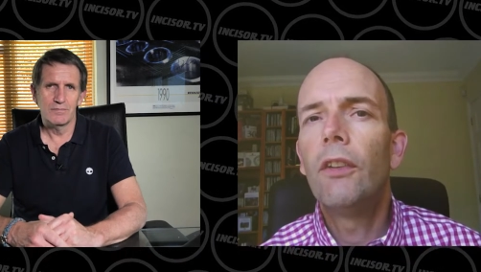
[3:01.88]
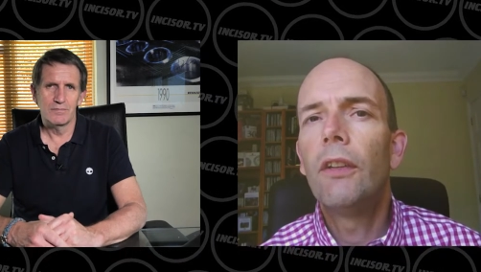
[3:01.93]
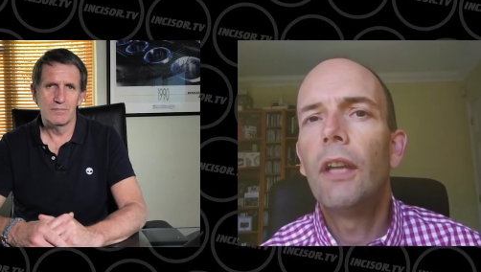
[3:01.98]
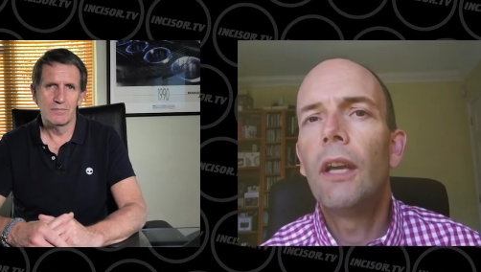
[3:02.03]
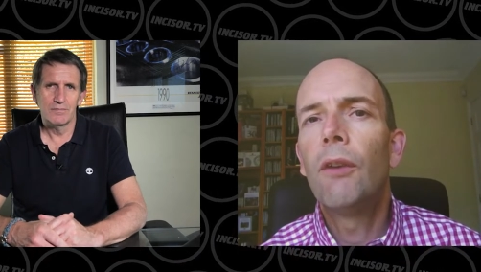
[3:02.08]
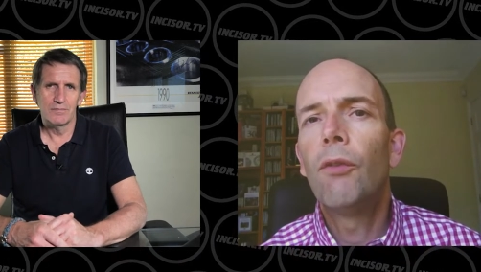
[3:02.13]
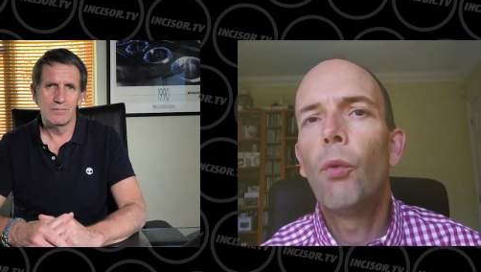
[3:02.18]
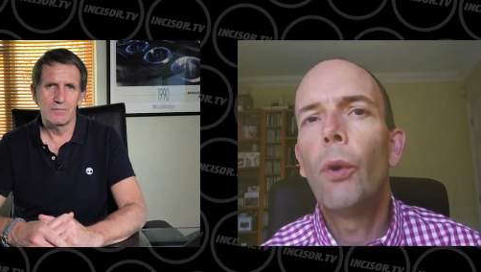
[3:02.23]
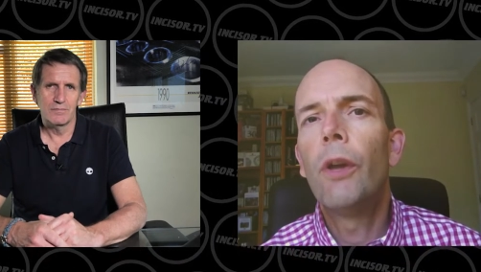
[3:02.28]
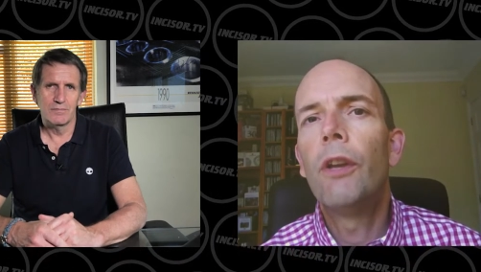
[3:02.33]

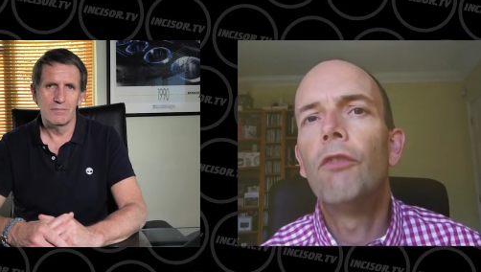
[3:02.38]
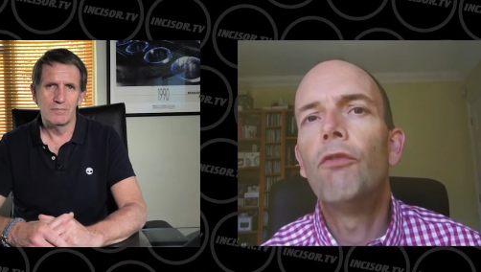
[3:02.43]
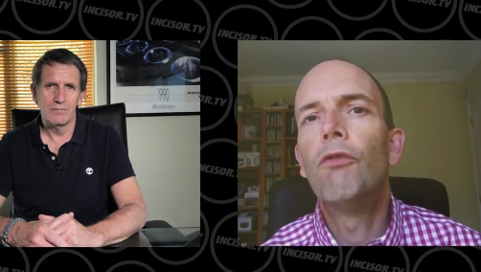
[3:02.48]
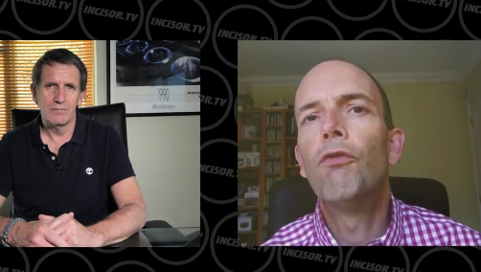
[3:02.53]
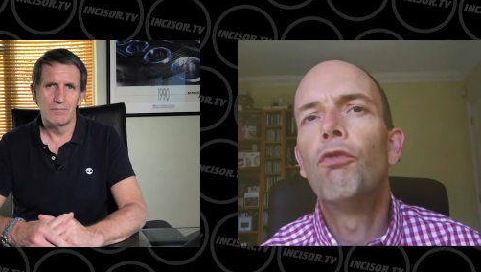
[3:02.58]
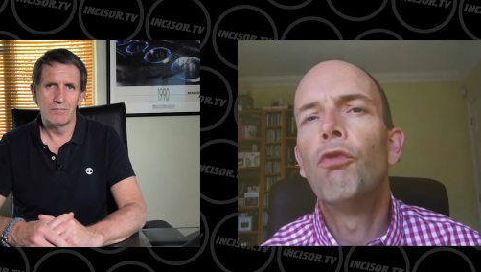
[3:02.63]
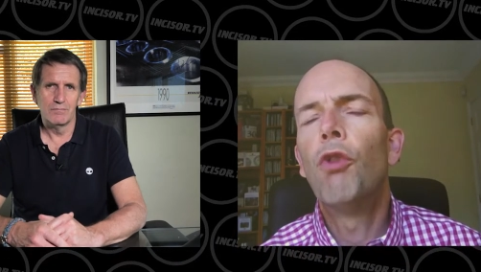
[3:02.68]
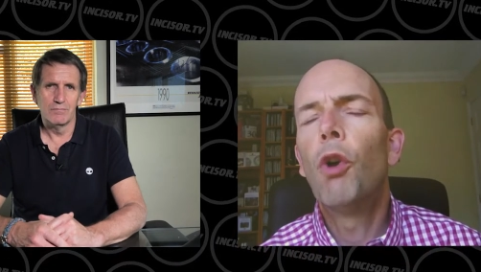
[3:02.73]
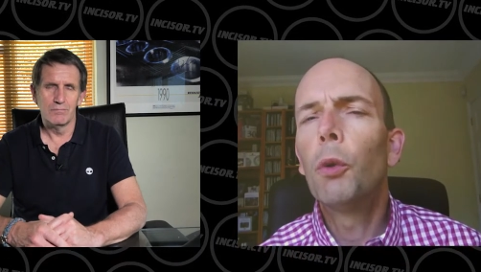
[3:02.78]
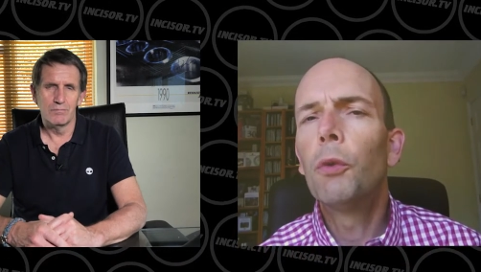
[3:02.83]
Speaker 1: ever went
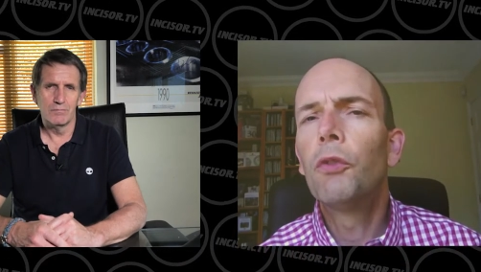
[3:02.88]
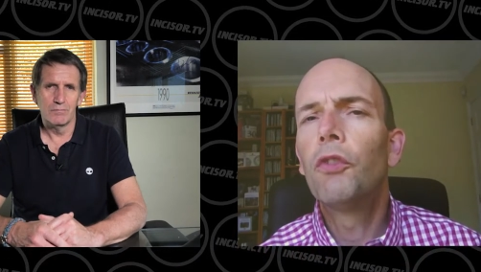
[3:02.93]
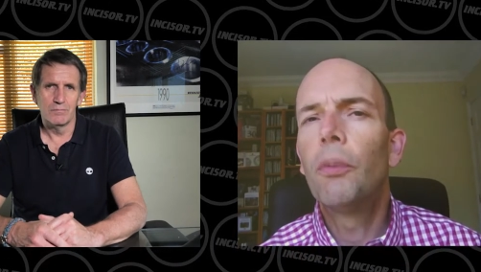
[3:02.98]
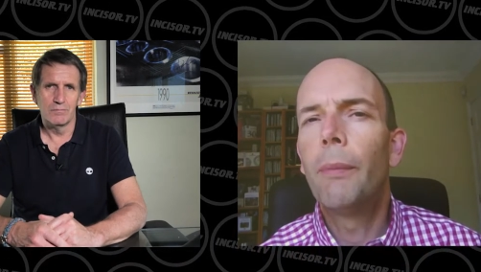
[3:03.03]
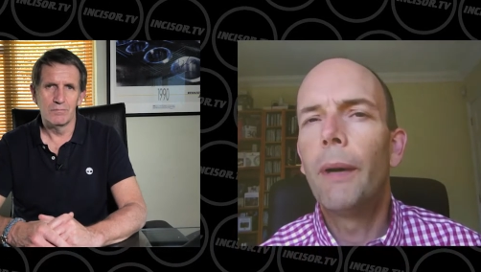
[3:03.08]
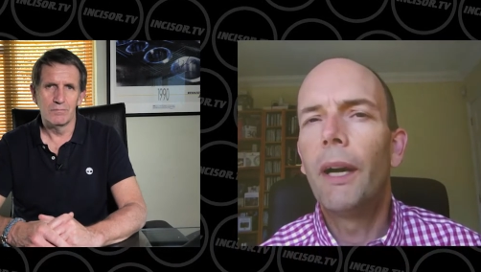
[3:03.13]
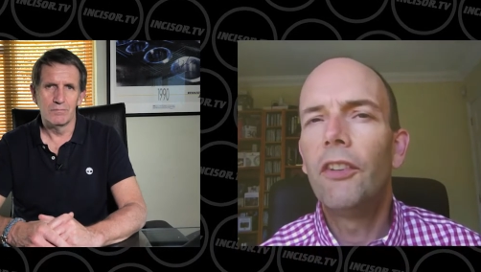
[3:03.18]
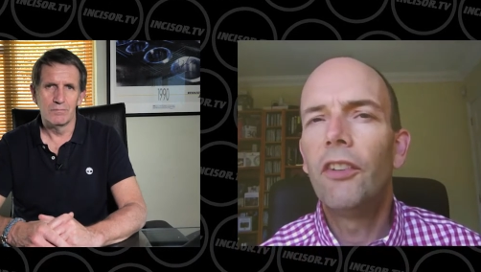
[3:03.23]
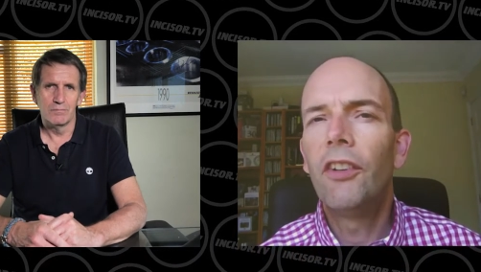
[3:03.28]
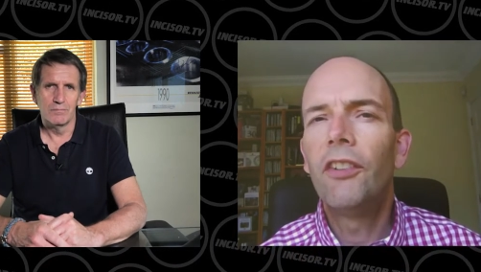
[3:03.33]
wrong so
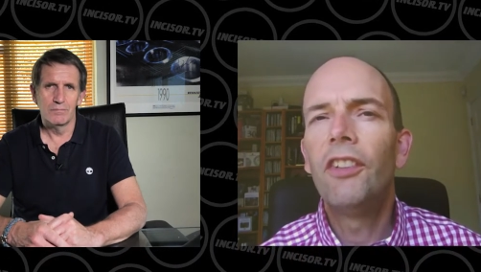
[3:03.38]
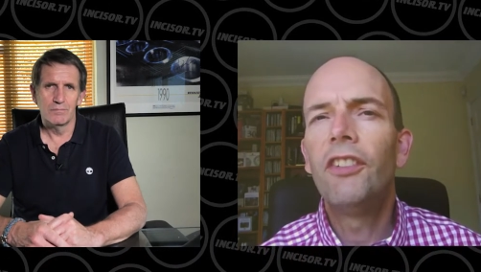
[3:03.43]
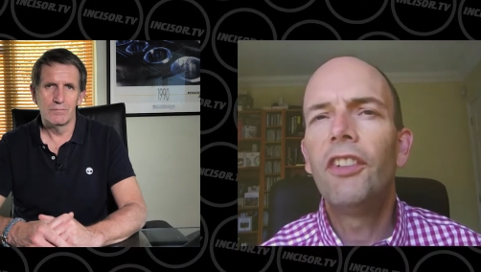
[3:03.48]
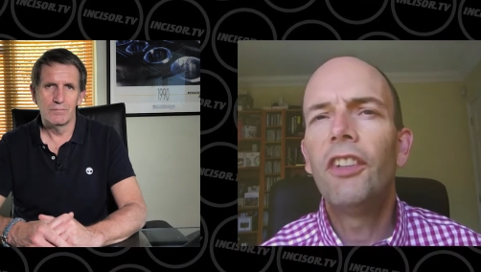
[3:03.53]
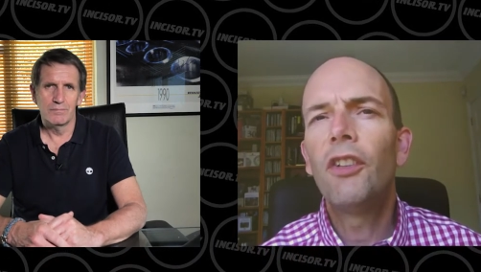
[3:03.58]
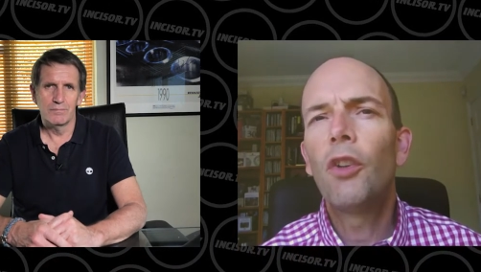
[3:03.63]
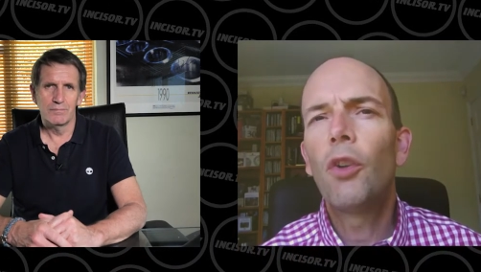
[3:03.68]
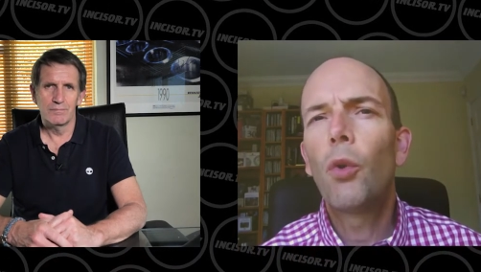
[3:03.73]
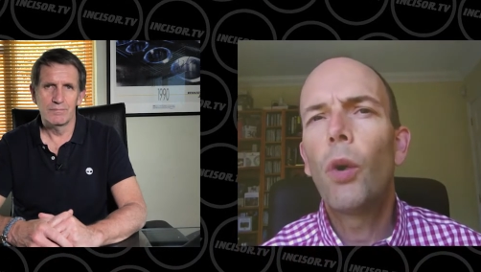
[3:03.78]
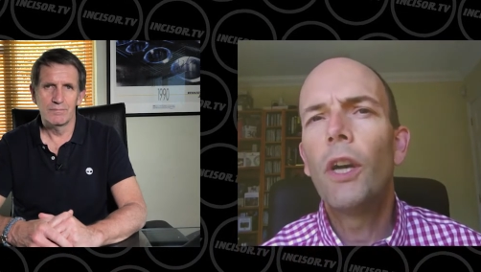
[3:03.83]
much as it
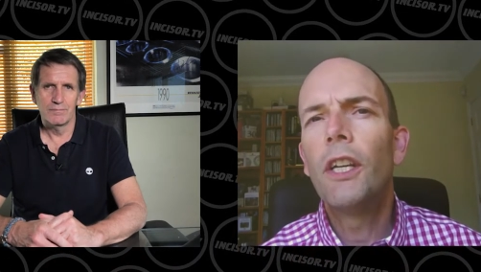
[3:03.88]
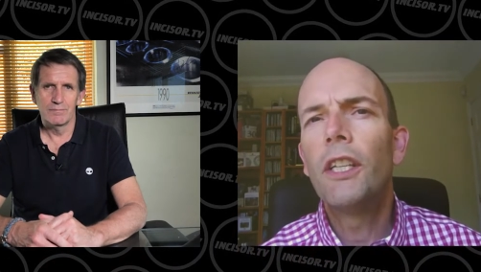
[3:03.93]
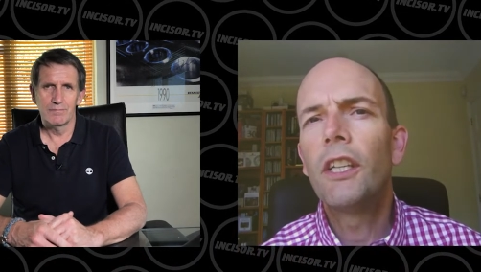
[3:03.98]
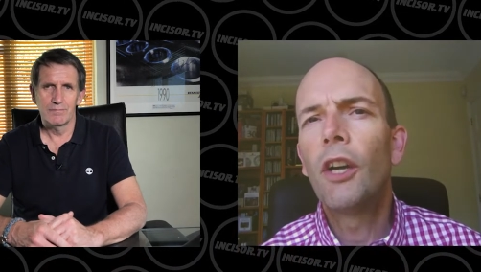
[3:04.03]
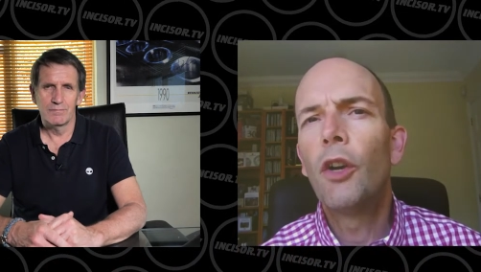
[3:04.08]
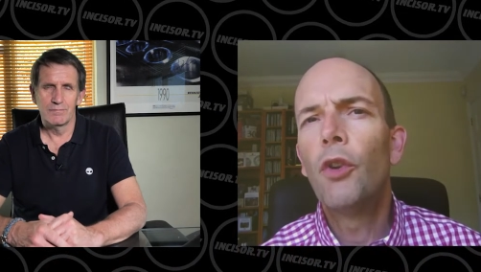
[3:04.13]
didn't quite go